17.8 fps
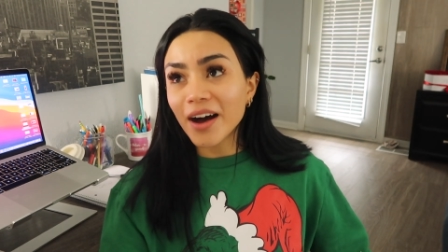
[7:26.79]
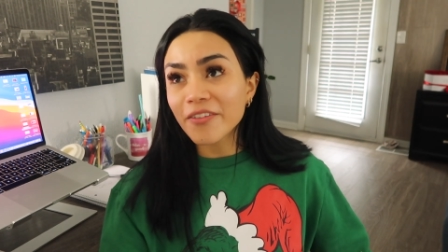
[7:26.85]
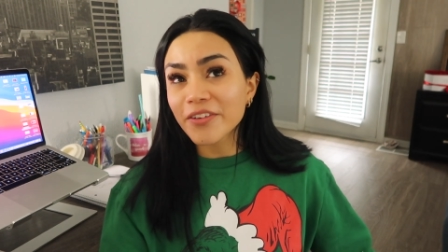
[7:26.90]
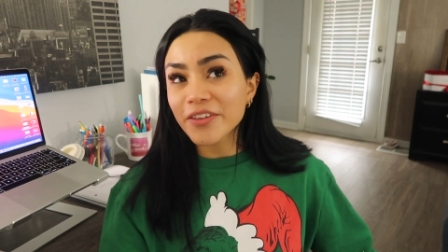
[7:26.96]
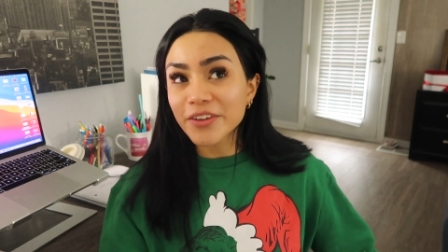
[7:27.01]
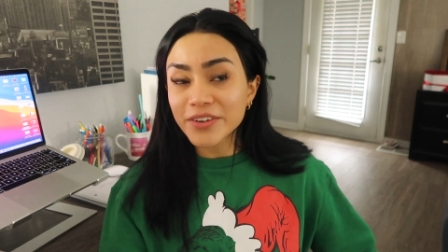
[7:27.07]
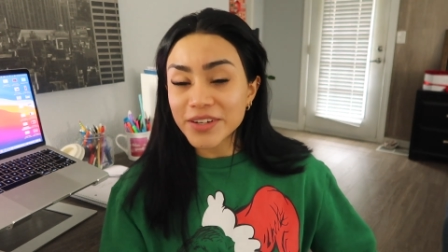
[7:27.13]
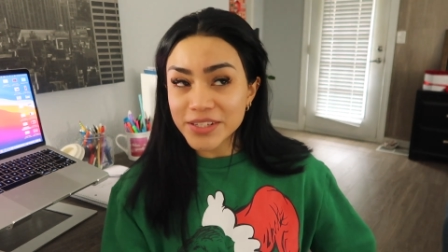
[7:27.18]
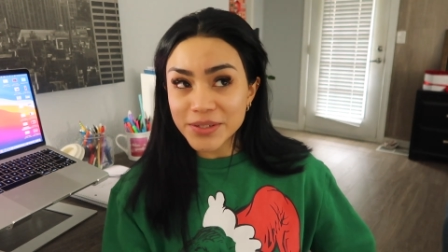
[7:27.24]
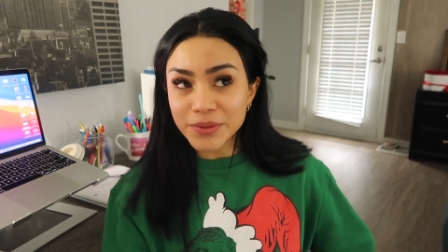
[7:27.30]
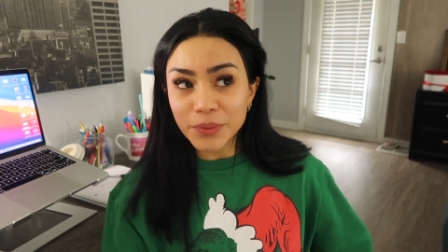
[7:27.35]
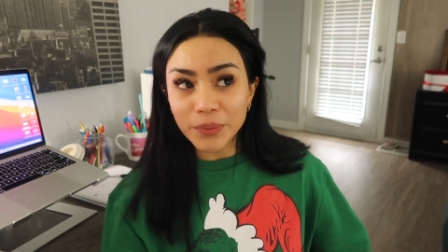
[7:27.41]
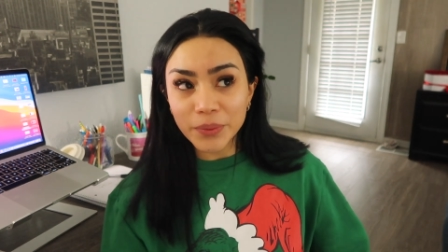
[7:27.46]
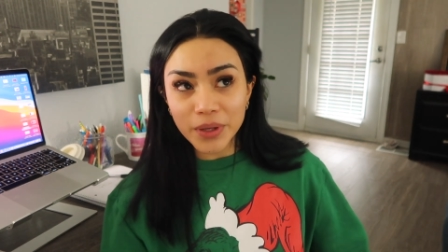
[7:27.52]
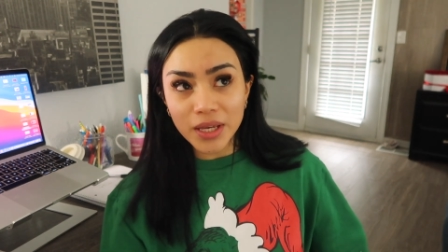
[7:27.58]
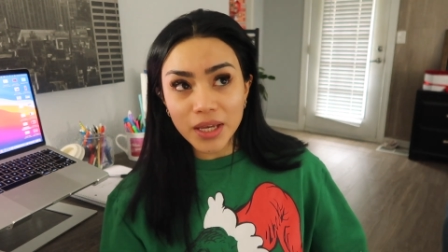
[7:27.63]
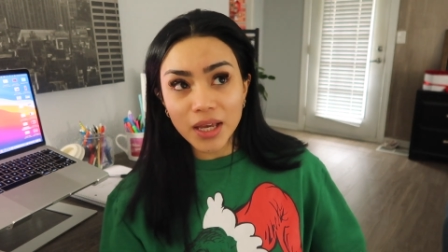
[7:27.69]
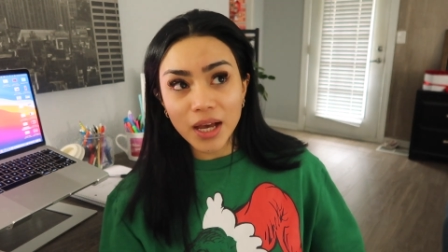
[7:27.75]
for the rest of the
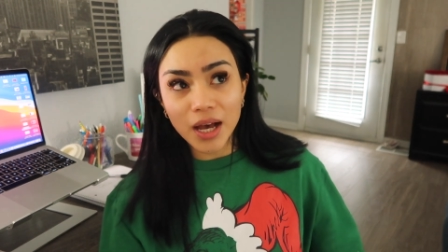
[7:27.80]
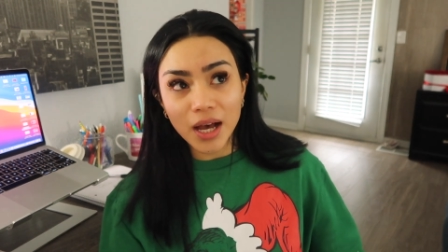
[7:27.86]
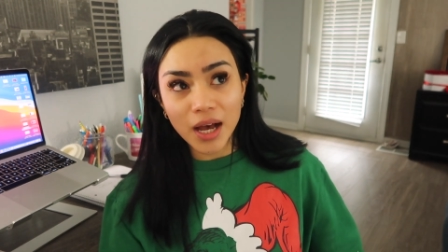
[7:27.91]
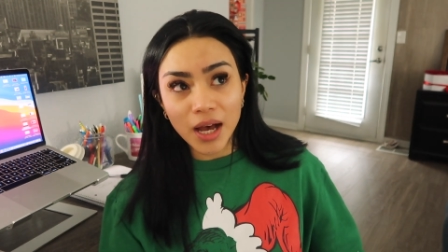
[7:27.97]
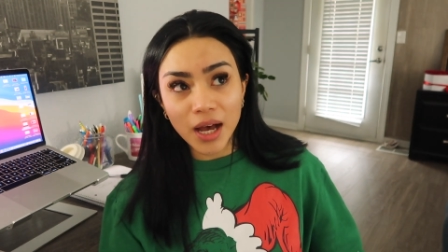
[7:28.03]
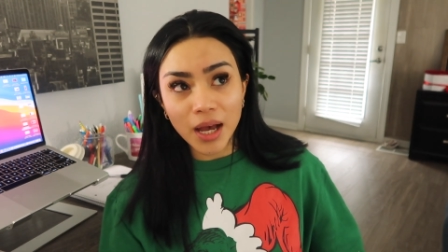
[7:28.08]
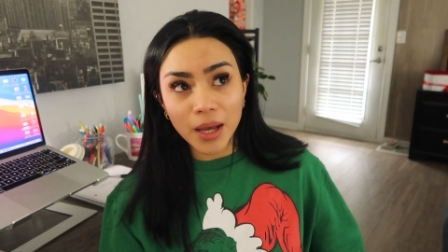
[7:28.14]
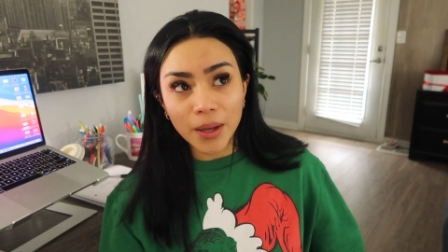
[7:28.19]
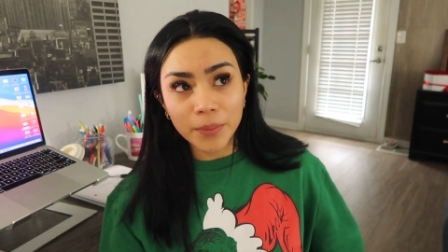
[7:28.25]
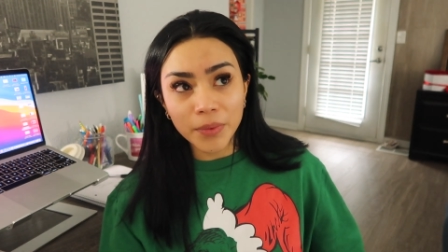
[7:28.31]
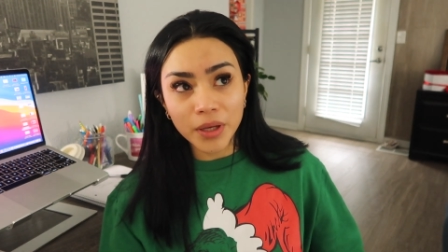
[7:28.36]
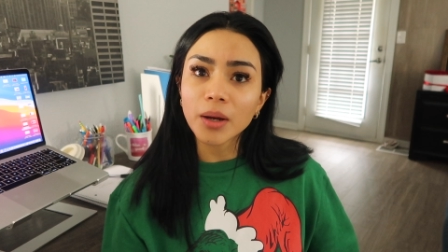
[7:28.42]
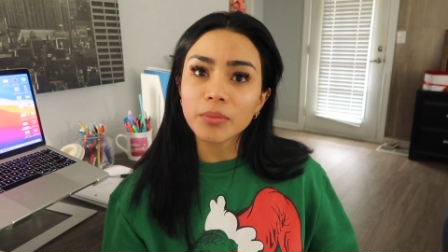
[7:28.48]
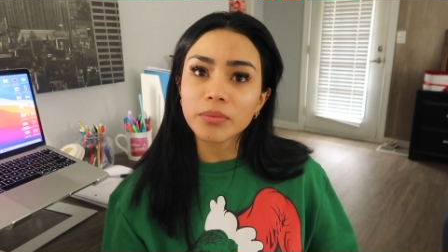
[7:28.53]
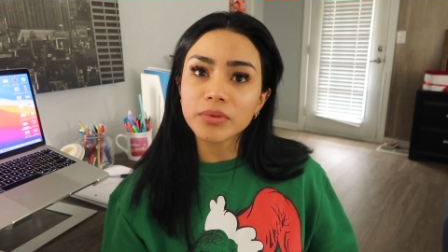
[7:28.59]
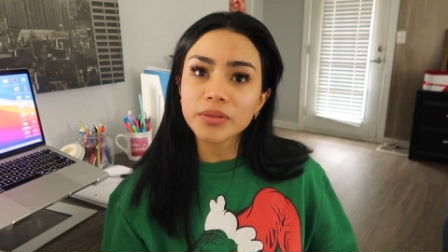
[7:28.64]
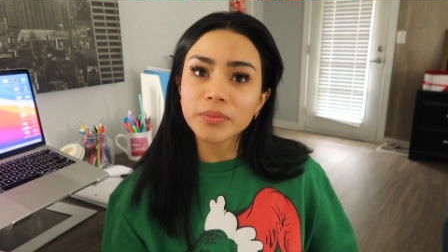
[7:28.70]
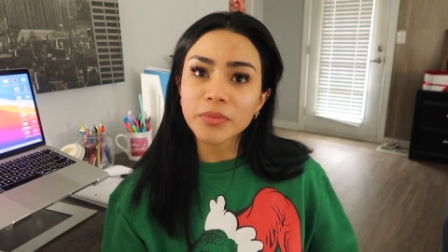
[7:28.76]
week, I'm... Uh,
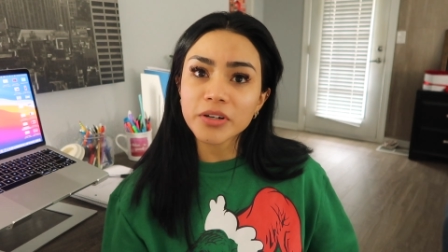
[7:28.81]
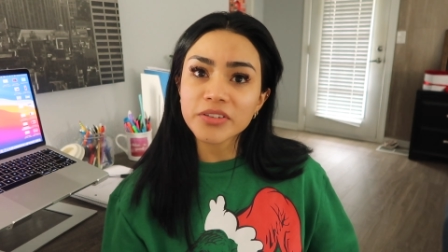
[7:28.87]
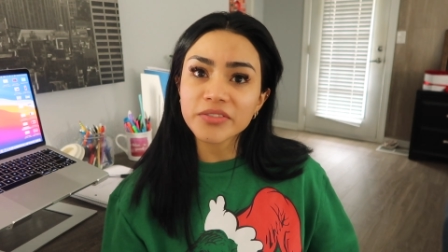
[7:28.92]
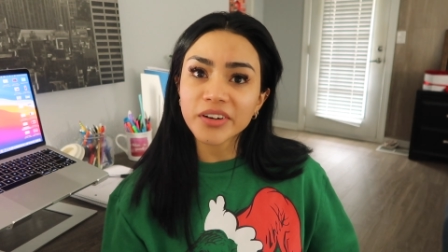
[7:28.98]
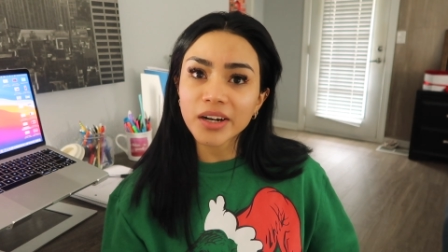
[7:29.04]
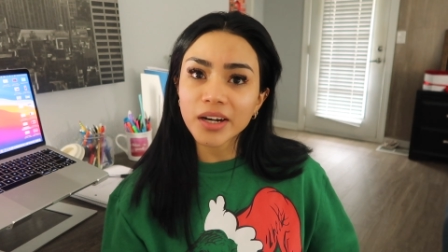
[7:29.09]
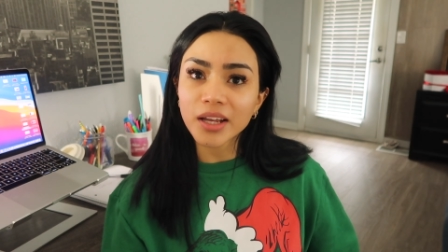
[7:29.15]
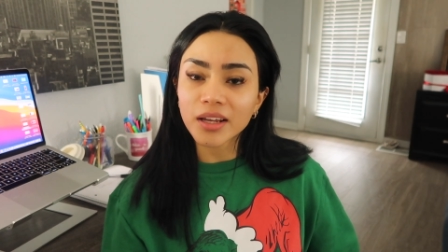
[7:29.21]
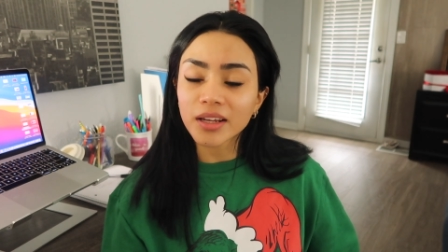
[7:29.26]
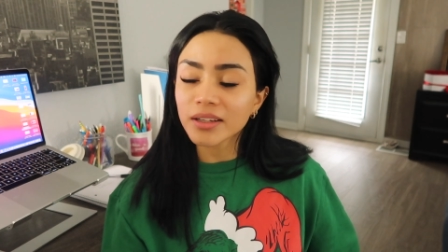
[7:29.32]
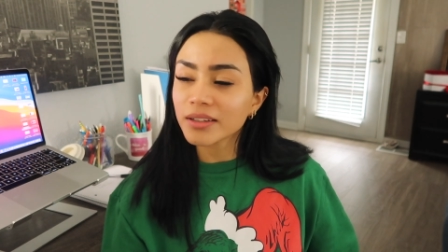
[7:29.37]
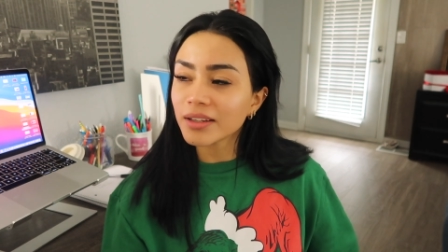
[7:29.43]
tomorrow's Friday.